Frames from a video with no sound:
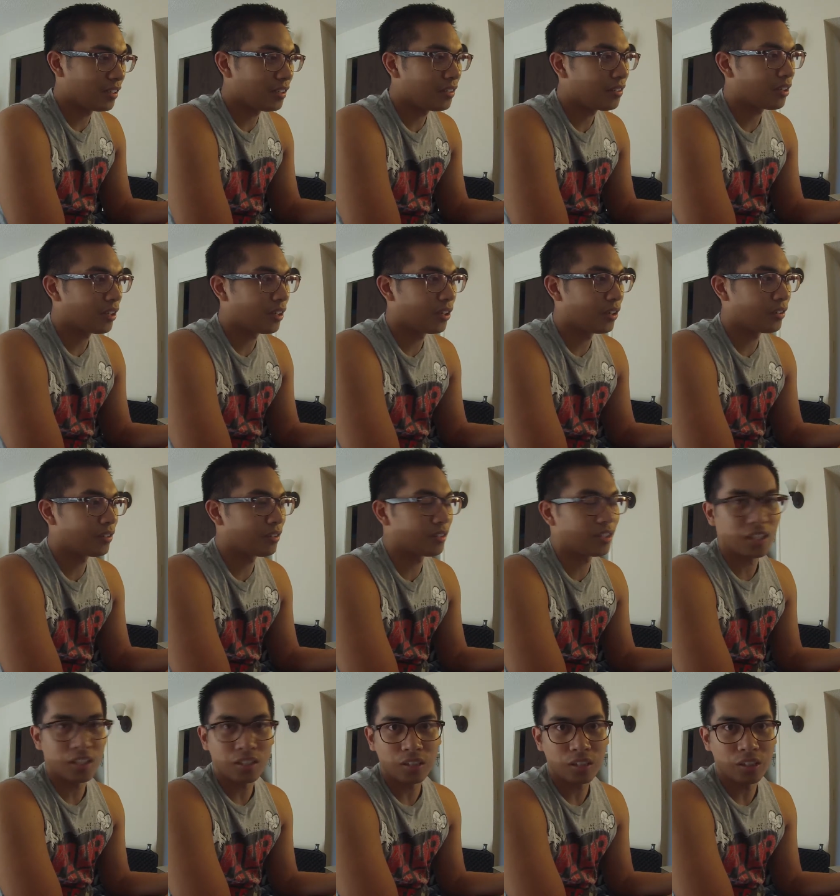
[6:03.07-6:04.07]
East Coast and
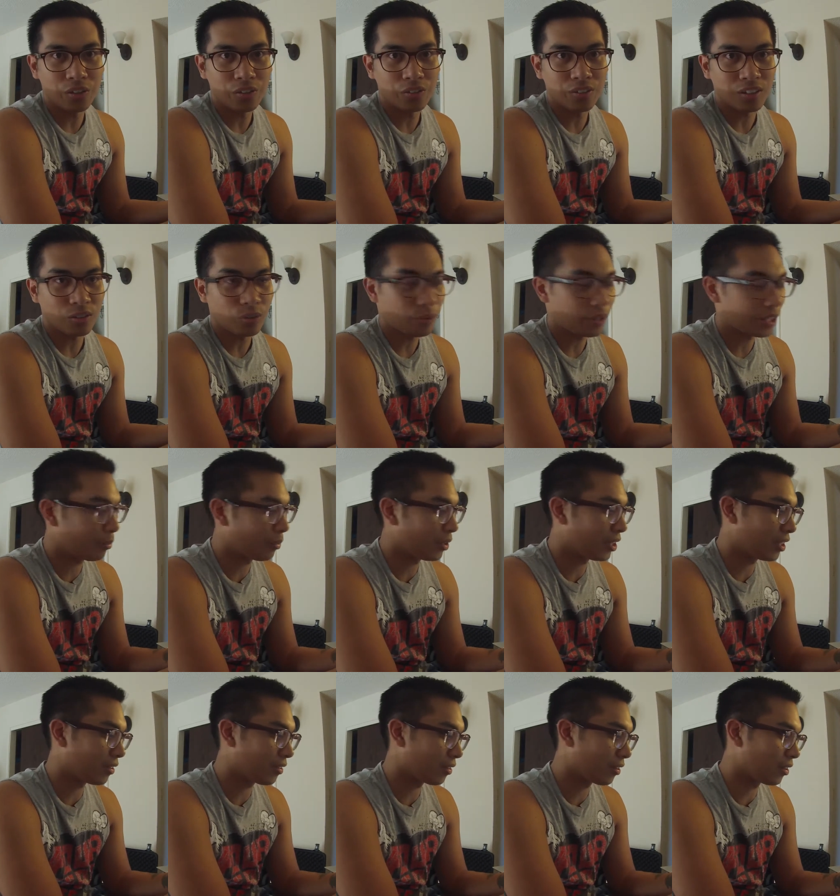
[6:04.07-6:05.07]
they closed like 20
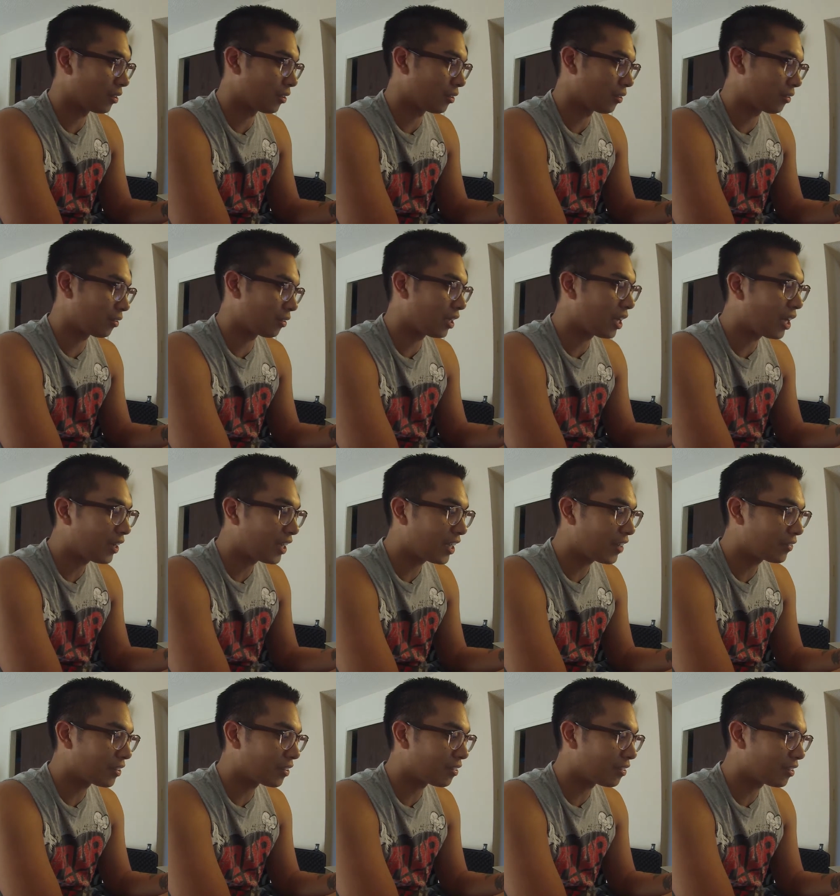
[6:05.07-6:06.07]
minutes ago. So now I
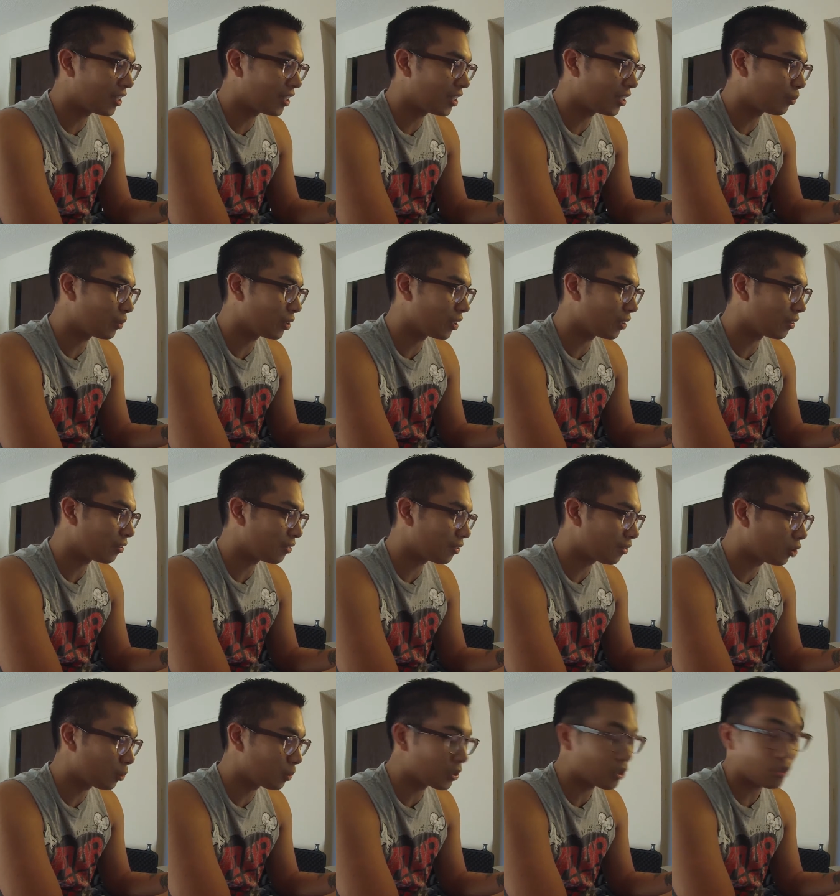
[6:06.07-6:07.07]
have to sit with this
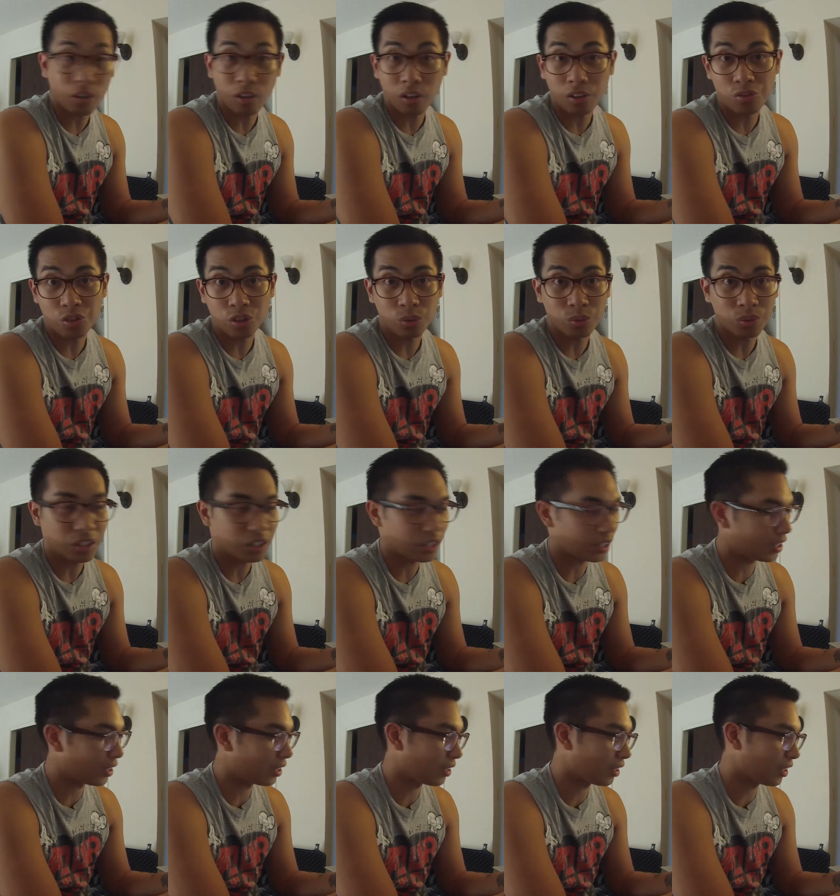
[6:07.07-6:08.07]
stupid charge all
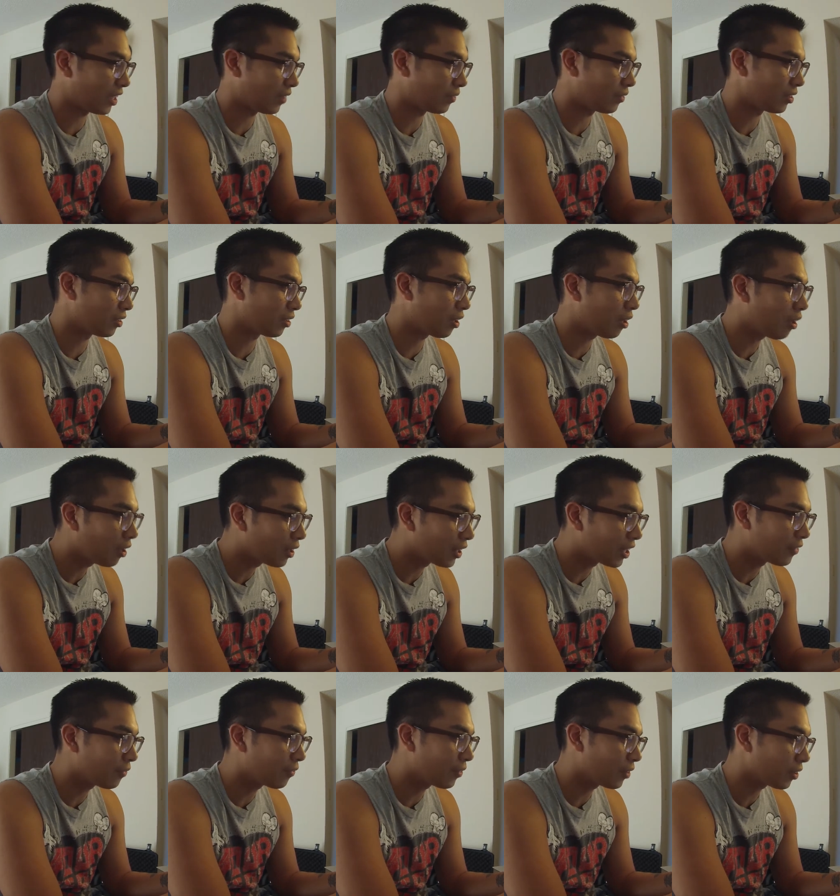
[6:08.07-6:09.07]
weekend and I have to call
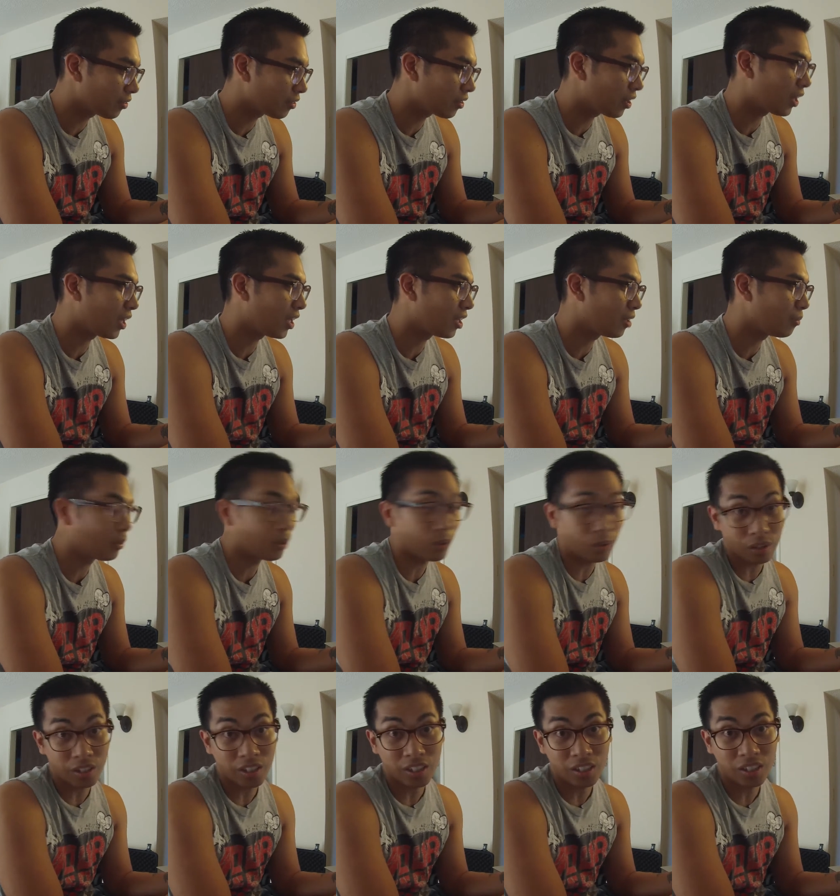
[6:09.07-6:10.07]
them first thing in the
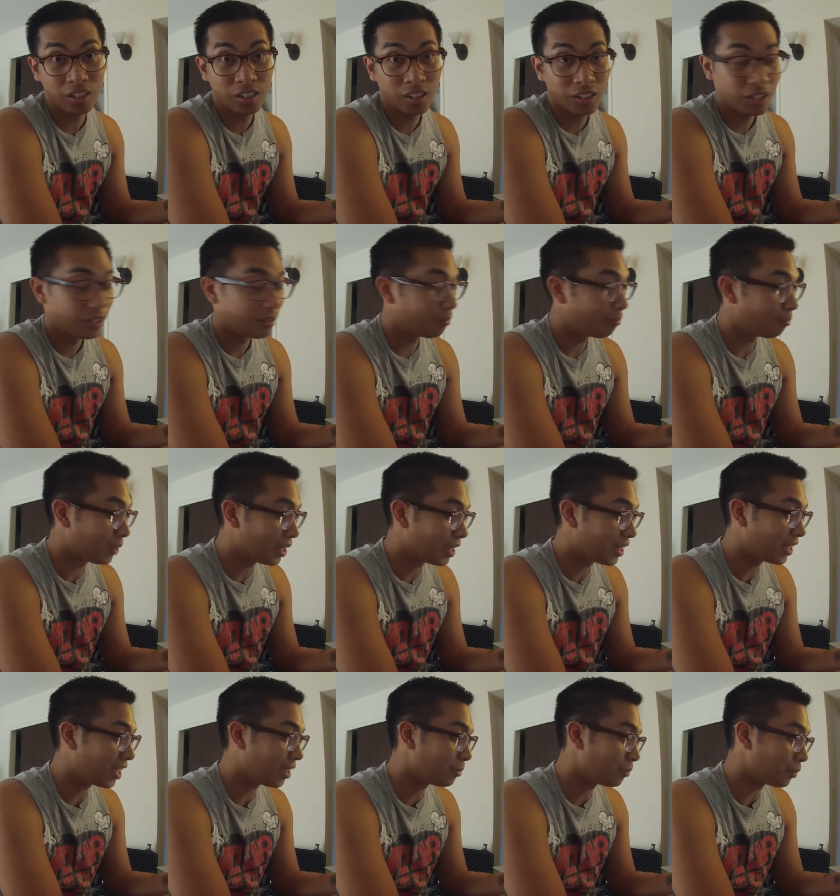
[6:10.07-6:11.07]
morning,
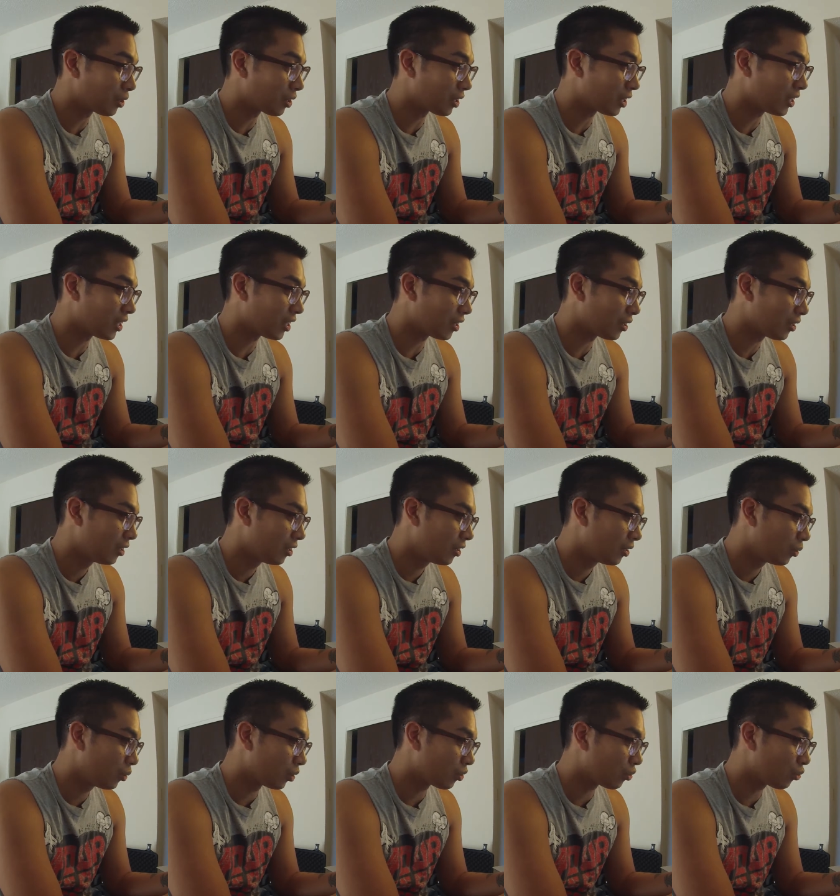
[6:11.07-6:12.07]
Monday morning,
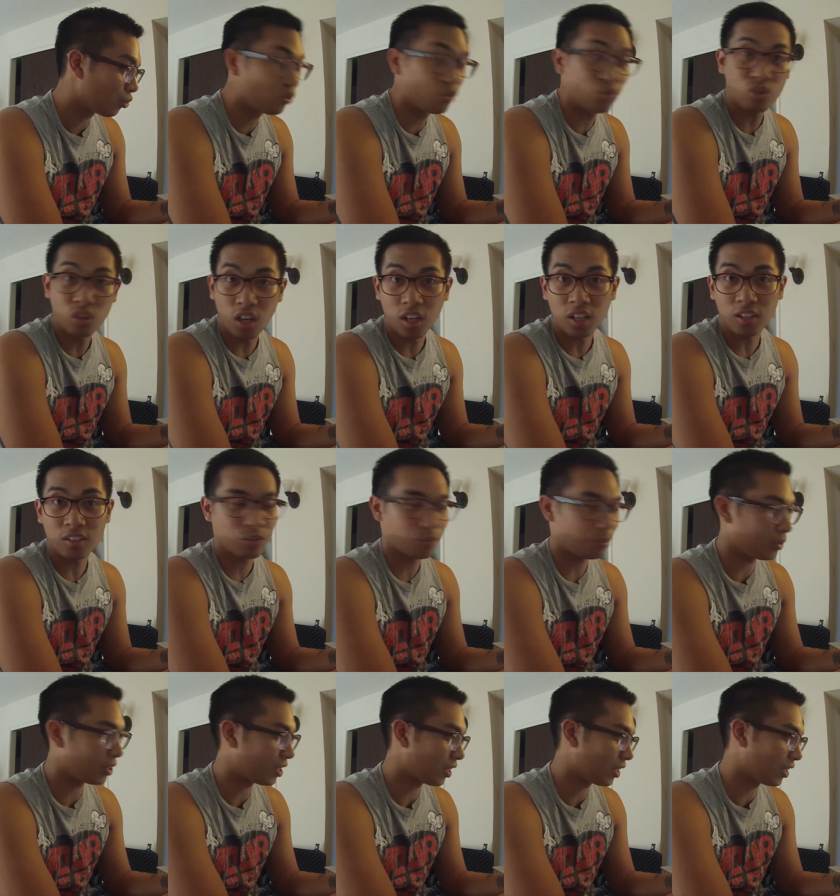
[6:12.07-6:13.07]
which sucks
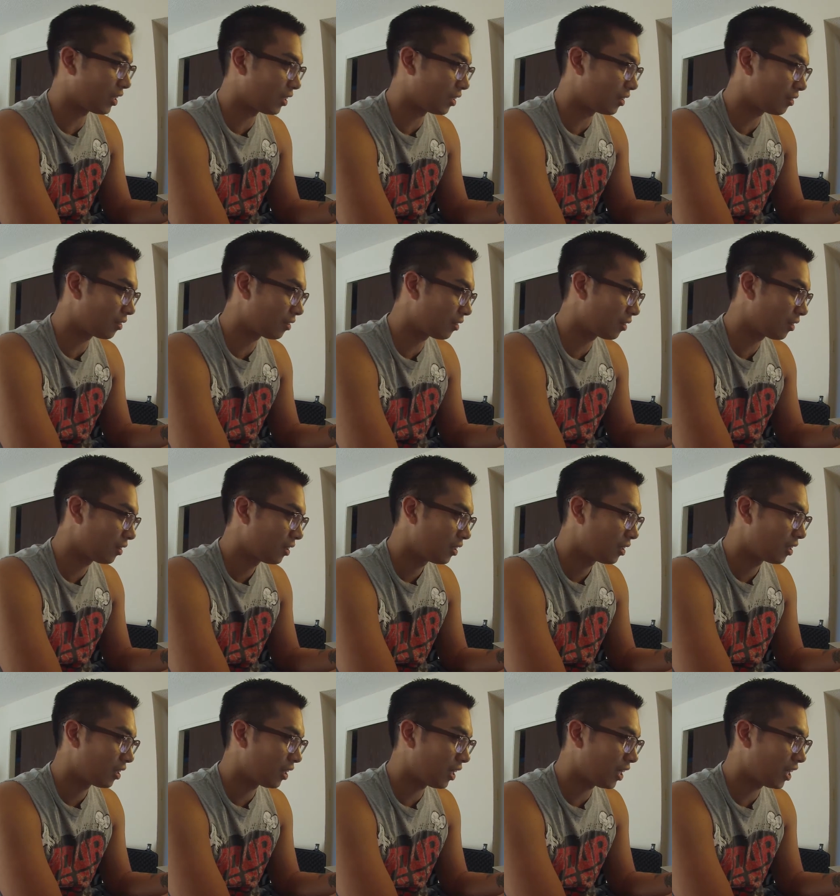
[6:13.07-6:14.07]
because
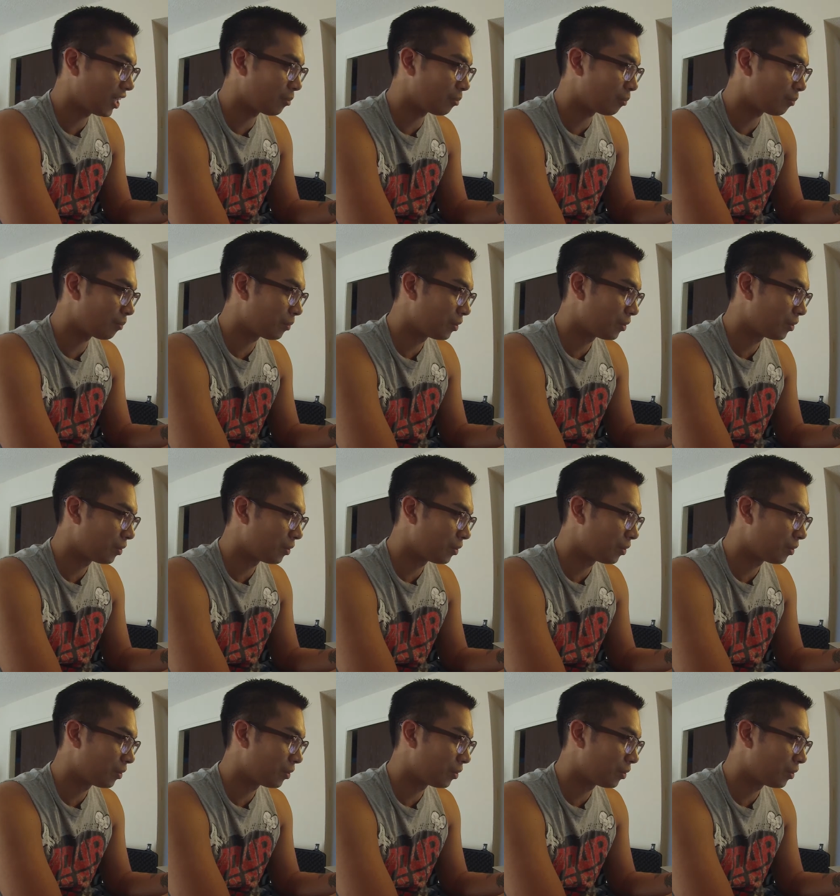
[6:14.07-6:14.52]
I